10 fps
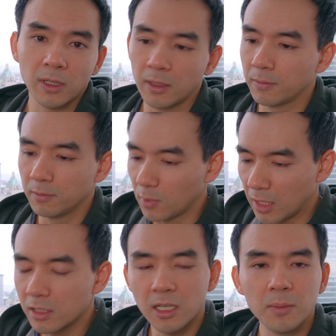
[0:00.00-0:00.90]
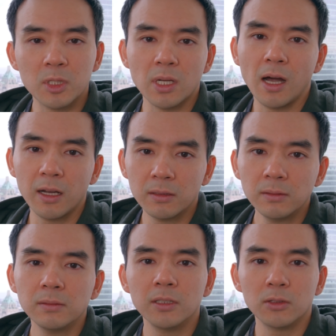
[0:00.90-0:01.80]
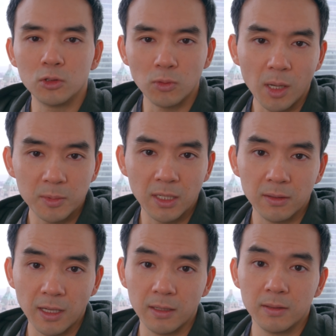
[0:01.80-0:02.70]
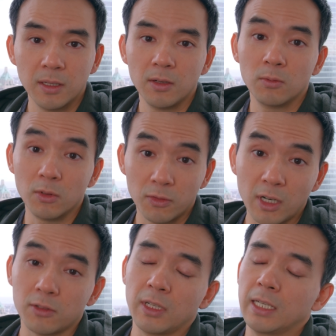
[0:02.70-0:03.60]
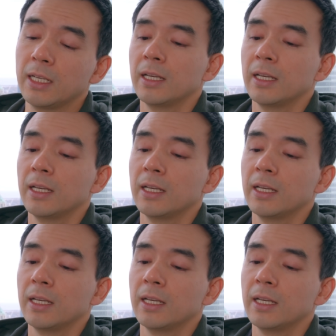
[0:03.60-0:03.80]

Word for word: Like anytime it's idle, it'll drop down that refresh rate.